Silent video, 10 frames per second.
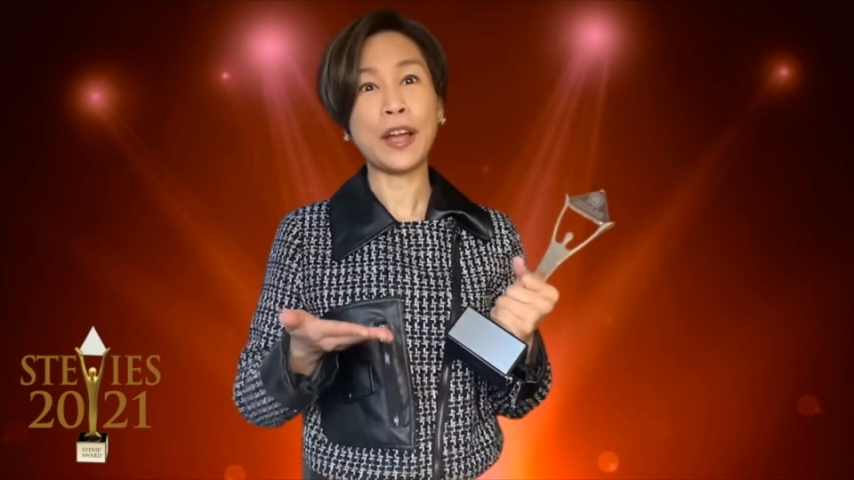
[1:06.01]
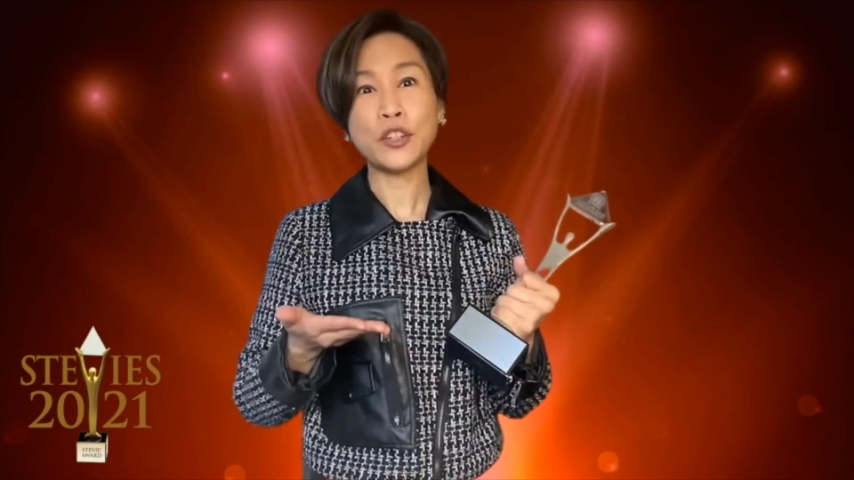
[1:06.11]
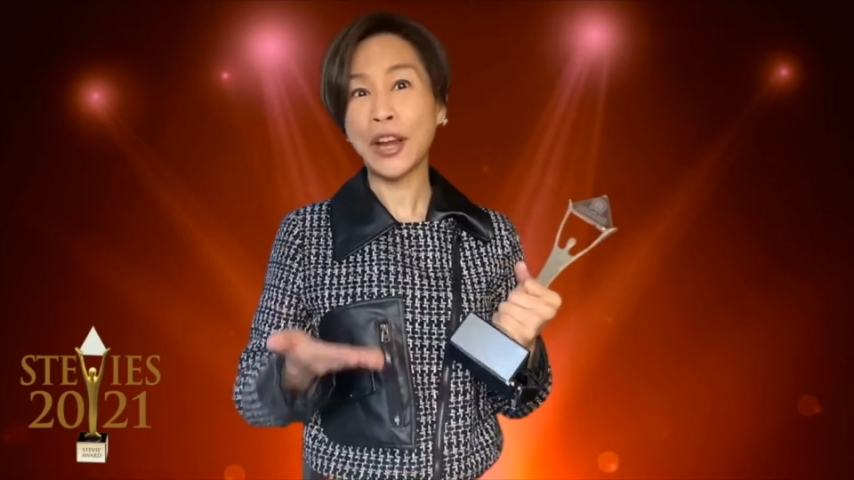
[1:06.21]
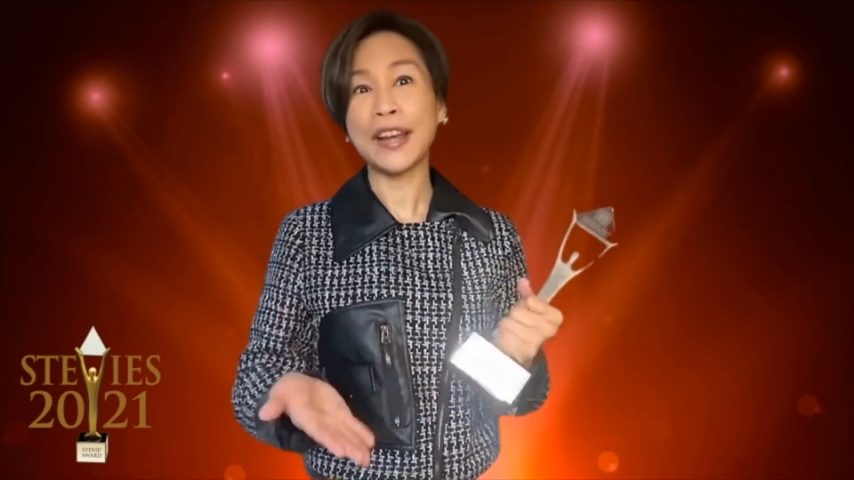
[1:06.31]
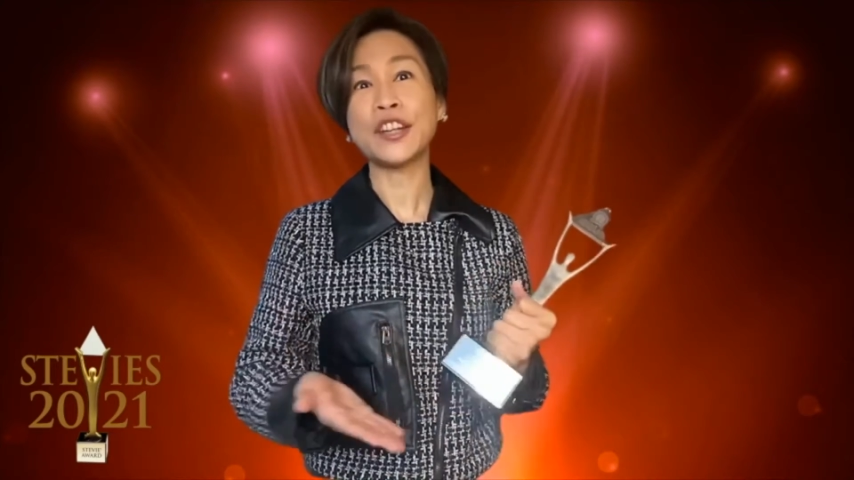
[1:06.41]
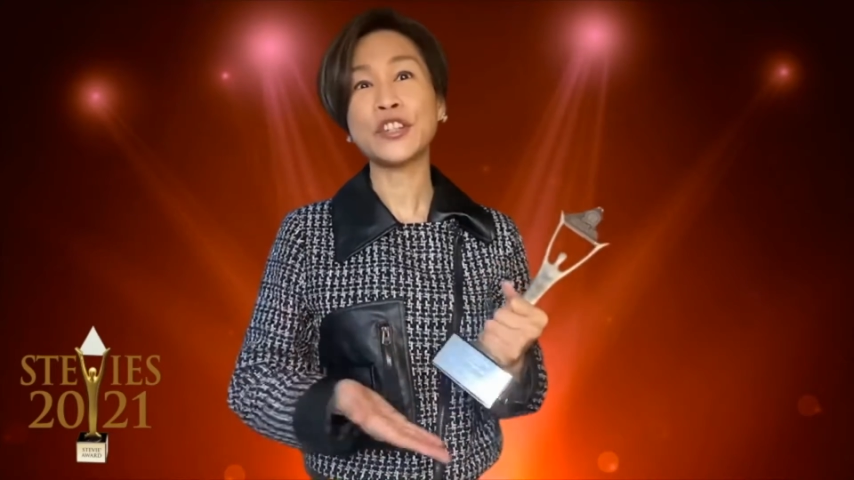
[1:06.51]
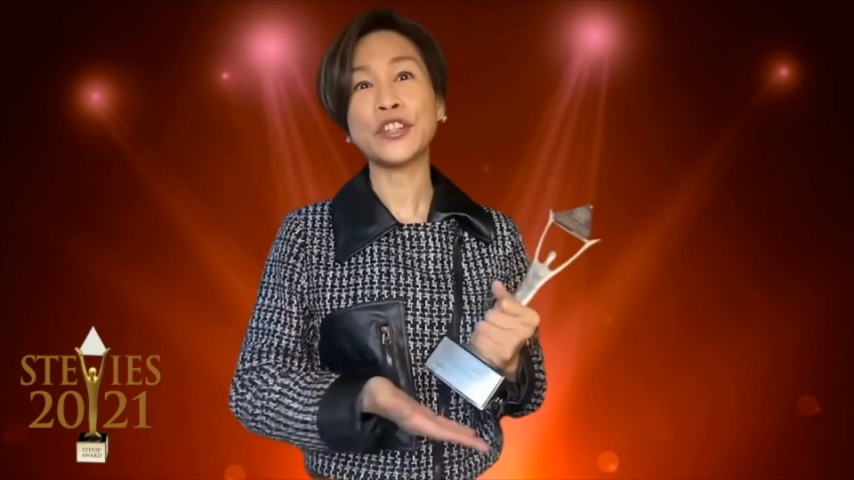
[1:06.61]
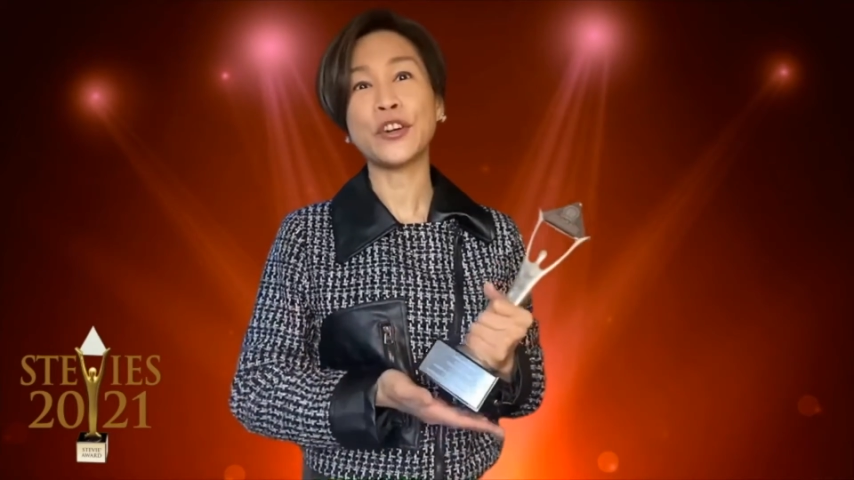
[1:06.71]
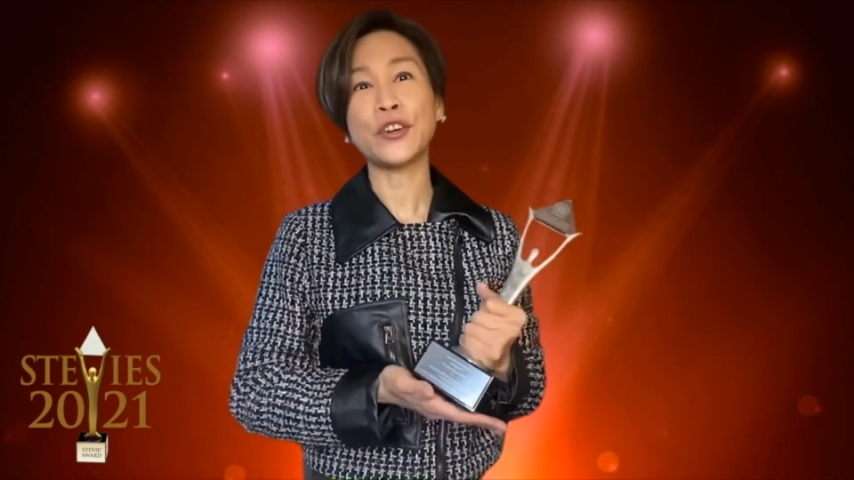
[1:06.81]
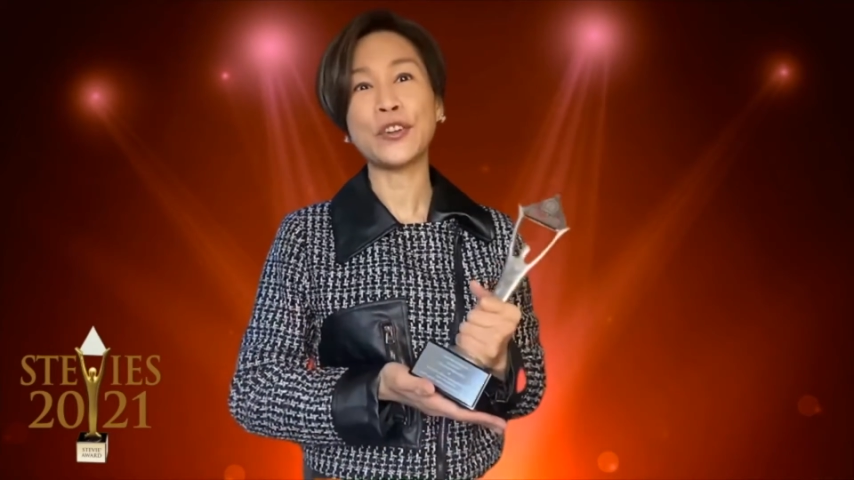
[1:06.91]

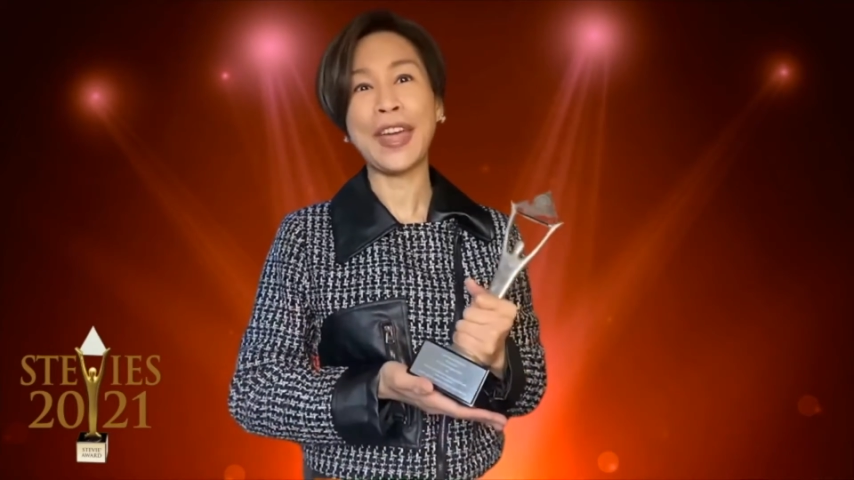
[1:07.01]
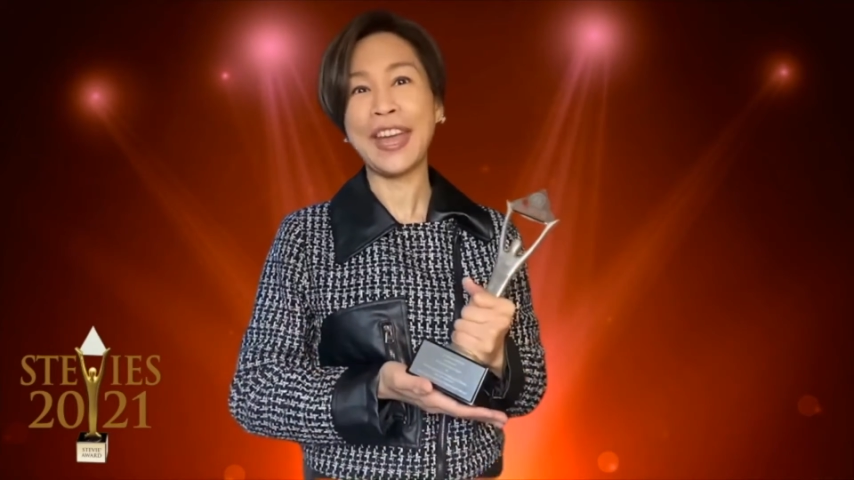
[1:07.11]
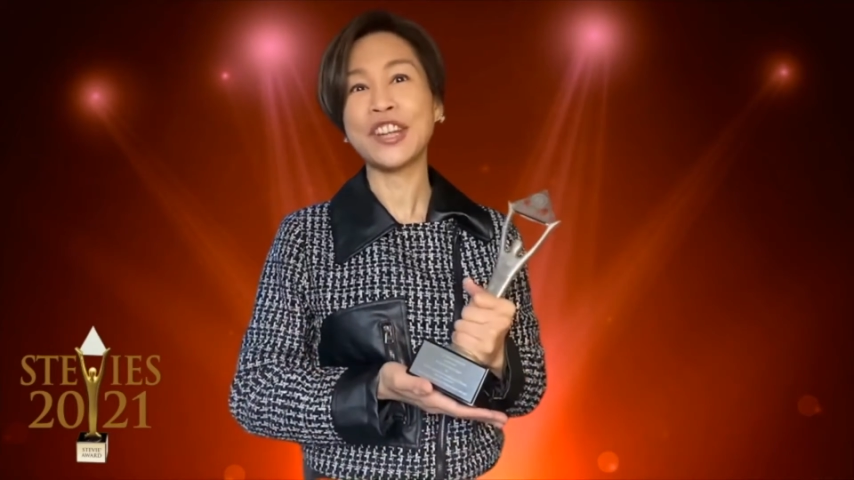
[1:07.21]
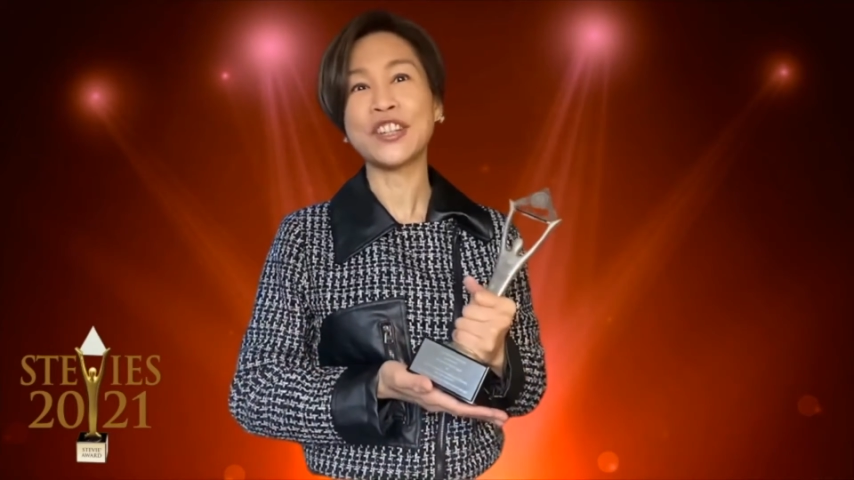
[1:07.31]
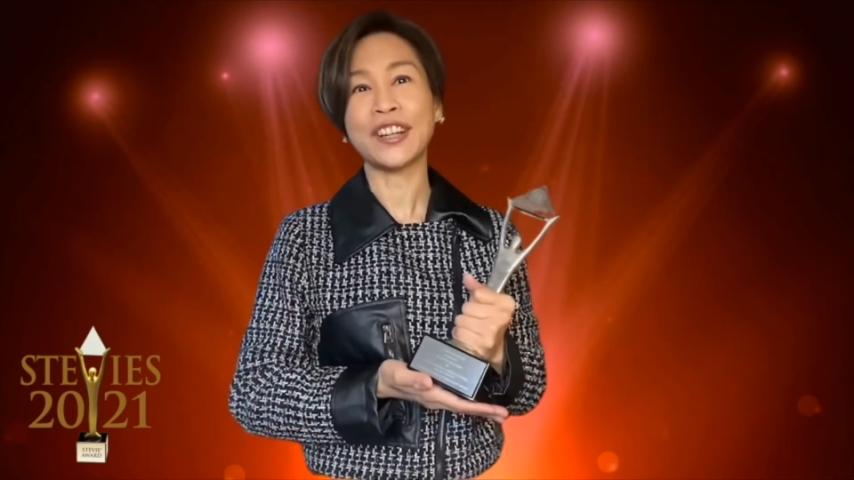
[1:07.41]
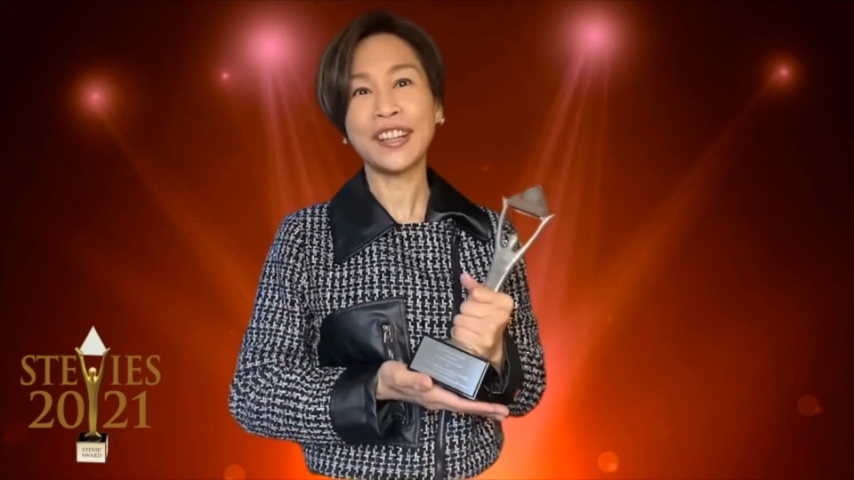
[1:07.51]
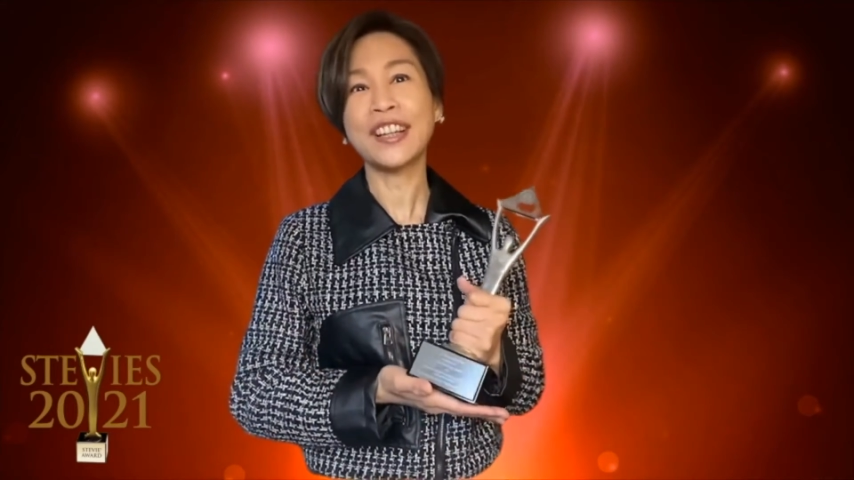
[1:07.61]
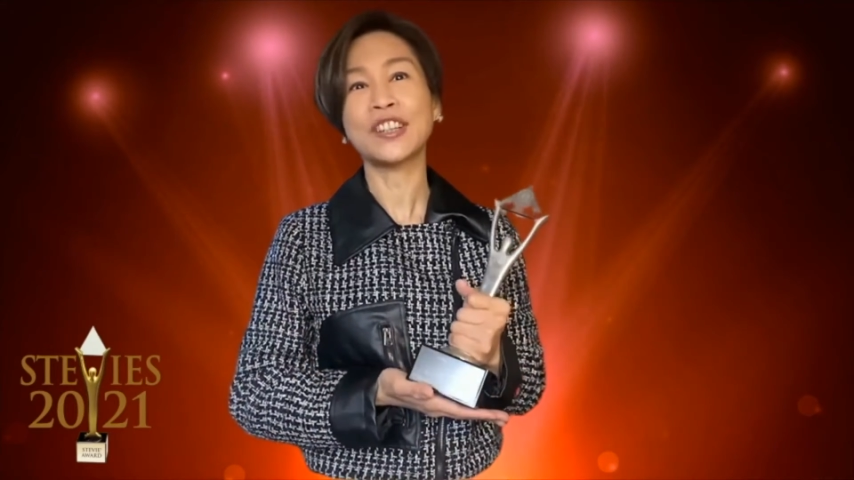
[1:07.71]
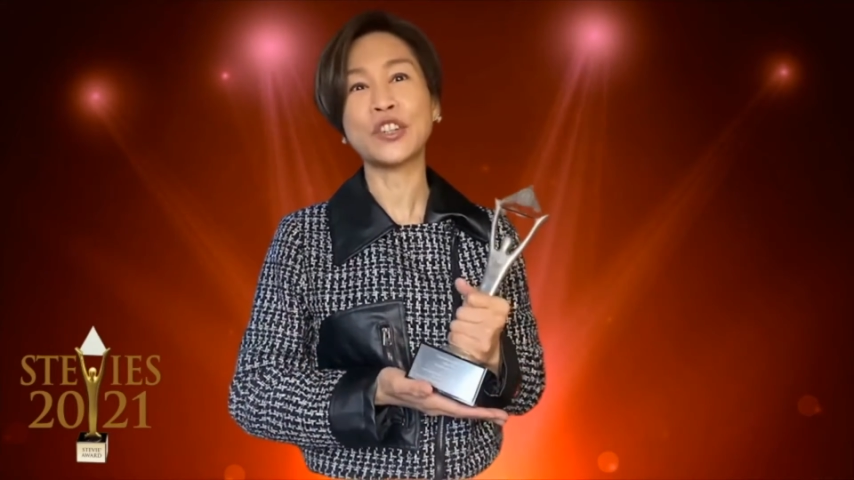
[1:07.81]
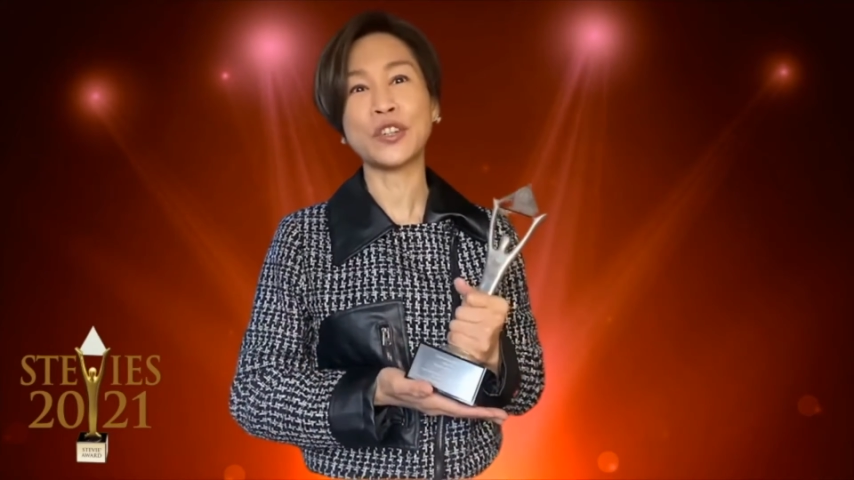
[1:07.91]
traditional Asian
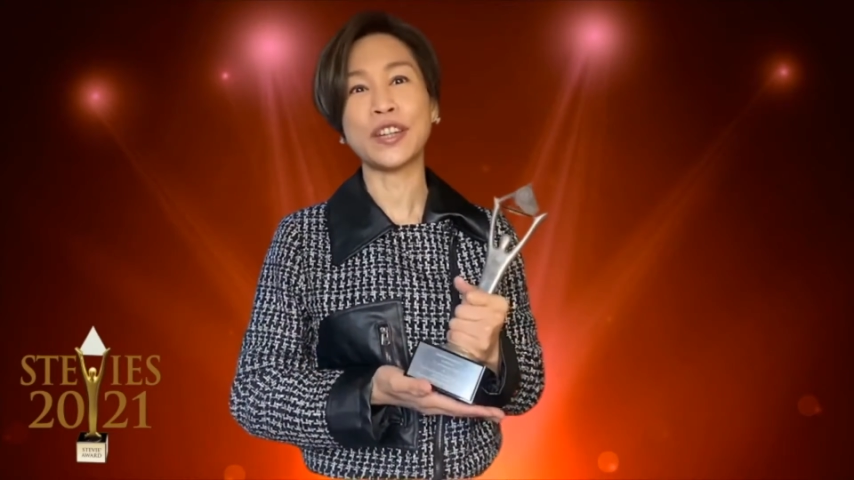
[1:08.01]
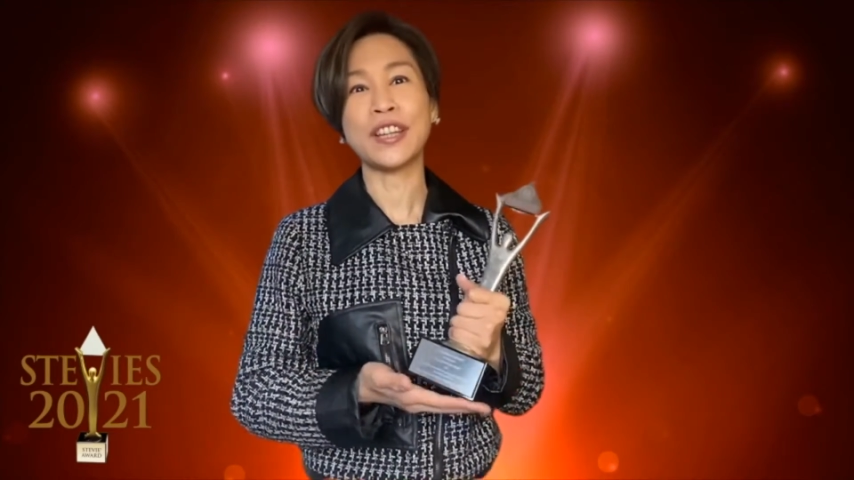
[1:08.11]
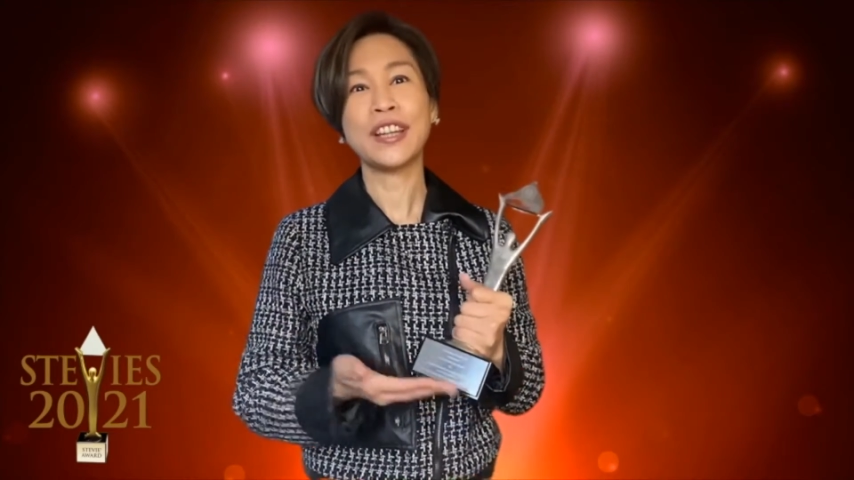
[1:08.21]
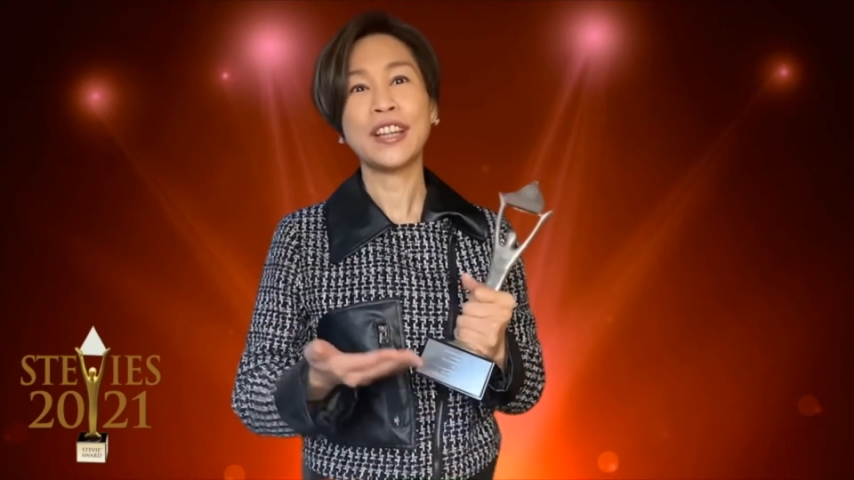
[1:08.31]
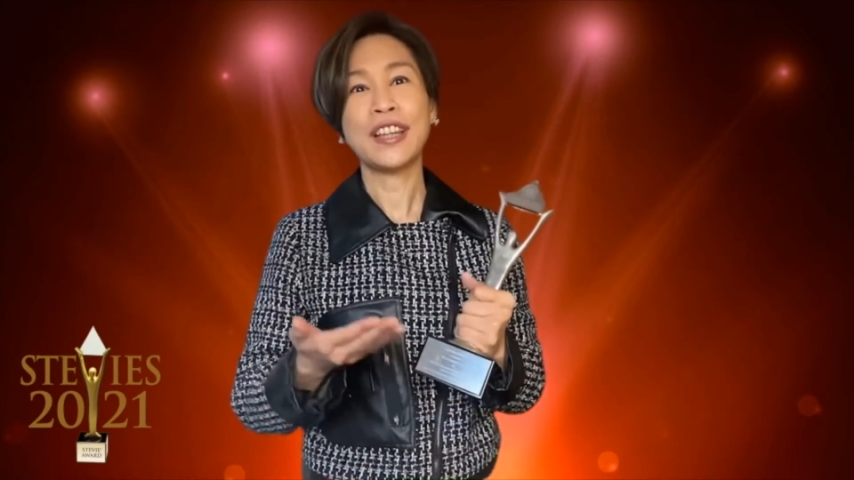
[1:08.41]
country.